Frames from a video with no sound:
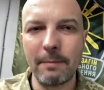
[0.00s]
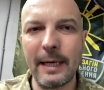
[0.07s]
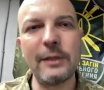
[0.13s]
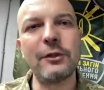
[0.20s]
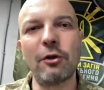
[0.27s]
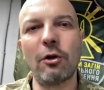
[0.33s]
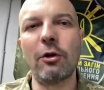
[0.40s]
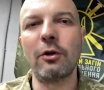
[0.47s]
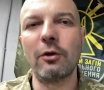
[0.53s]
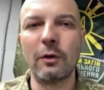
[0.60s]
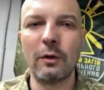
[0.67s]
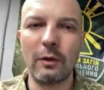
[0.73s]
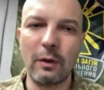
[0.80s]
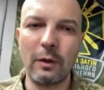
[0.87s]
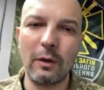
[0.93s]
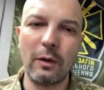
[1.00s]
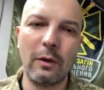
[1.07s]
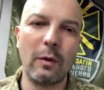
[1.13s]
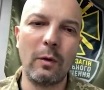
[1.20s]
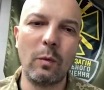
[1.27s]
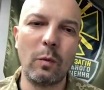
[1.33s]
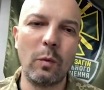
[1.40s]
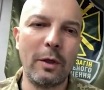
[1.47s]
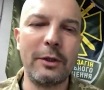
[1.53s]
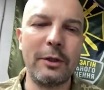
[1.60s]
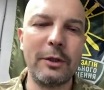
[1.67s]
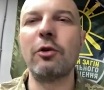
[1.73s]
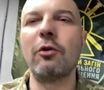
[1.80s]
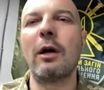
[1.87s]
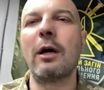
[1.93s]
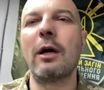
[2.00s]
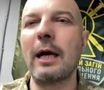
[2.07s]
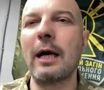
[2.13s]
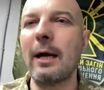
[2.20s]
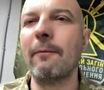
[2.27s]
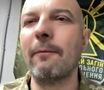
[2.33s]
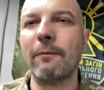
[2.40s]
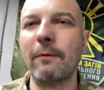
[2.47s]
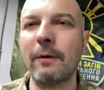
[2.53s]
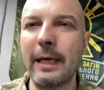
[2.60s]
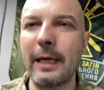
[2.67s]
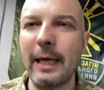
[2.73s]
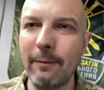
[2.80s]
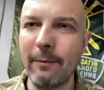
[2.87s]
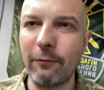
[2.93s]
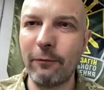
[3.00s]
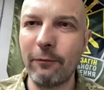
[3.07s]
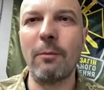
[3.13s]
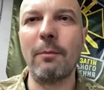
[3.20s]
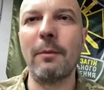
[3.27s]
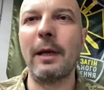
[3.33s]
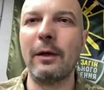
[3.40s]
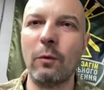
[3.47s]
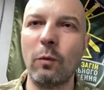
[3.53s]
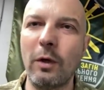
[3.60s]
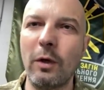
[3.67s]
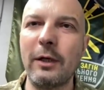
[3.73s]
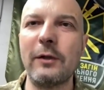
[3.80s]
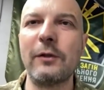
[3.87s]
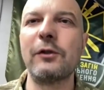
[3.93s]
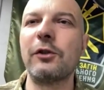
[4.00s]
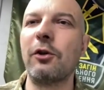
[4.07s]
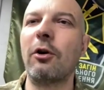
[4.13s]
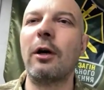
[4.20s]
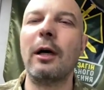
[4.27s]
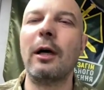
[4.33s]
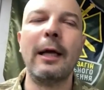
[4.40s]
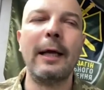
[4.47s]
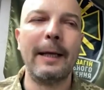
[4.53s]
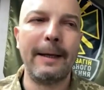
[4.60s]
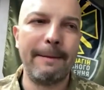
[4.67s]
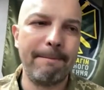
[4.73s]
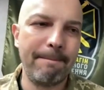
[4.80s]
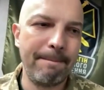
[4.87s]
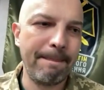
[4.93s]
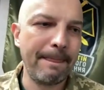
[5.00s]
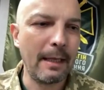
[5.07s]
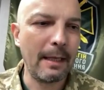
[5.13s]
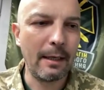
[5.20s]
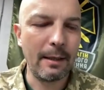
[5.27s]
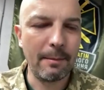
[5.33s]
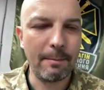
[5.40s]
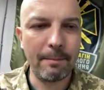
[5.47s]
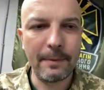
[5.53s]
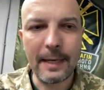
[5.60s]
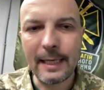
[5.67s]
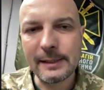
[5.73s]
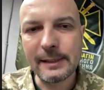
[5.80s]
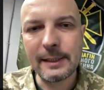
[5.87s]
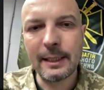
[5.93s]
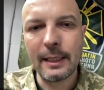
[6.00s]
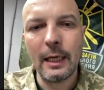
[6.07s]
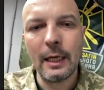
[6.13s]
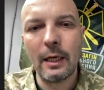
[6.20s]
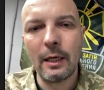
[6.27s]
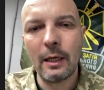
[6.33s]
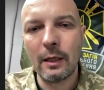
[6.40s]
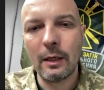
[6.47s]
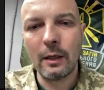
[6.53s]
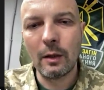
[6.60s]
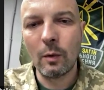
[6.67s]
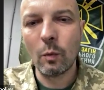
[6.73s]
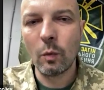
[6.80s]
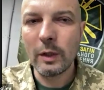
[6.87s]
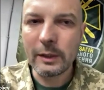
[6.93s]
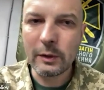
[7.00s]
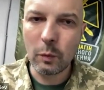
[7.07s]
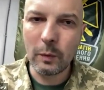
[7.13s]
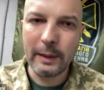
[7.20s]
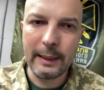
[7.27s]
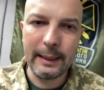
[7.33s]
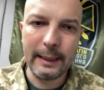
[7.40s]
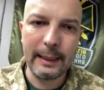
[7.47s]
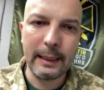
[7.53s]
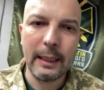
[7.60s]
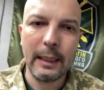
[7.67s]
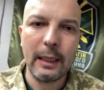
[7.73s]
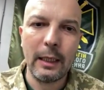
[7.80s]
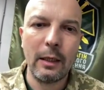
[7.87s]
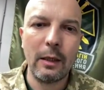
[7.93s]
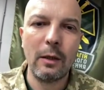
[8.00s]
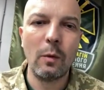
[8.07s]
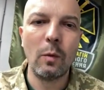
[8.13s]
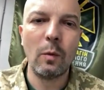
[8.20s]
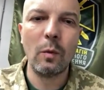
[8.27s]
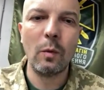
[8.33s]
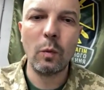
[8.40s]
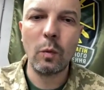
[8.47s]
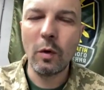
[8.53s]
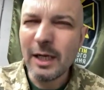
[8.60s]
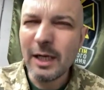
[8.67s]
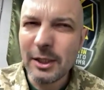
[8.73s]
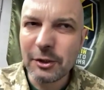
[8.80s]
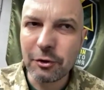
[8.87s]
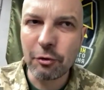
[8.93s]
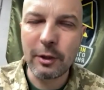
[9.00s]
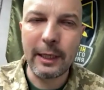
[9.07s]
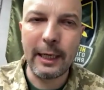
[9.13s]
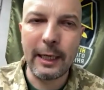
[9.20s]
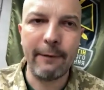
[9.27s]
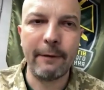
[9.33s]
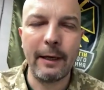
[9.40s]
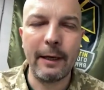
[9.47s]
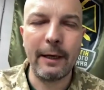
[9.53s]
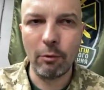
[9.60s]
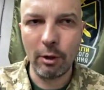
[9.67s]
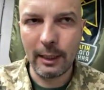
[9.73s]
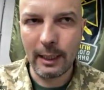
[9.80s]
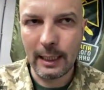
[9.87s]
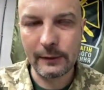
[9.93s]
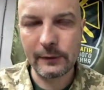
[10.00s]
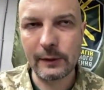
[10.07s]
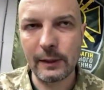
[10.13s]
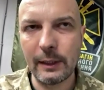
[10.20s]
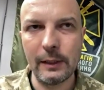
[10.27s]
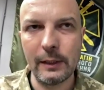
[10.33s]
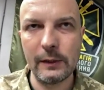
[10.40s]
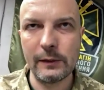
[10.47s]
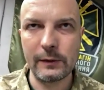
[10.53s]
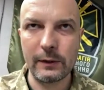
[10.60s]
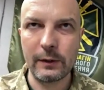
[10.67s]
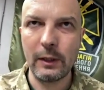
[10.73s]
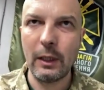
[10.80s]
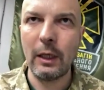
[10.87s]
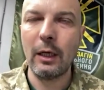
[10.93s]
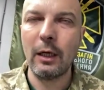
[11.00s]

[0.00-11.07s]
based on uh, what you are come came from and what is your mm, uh, past. what we want to have among us is